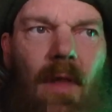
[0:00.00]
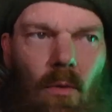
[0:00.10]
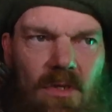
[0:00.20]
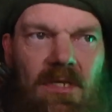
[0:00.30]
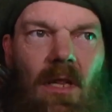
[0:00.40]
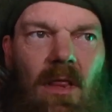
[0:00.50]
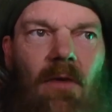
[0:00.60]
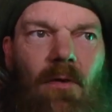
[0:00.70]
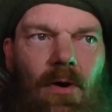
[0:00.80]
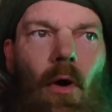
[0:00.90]
that was
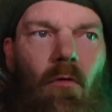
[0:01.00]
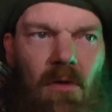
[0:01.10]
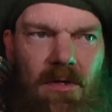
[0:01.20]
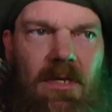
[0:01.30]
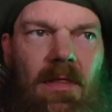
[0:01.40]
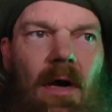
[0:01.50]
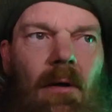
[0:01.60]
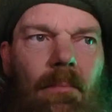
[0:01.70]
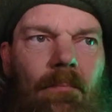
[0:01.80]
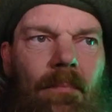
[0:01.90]
delivered over to
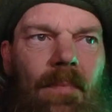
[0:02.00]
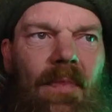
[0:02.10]
them.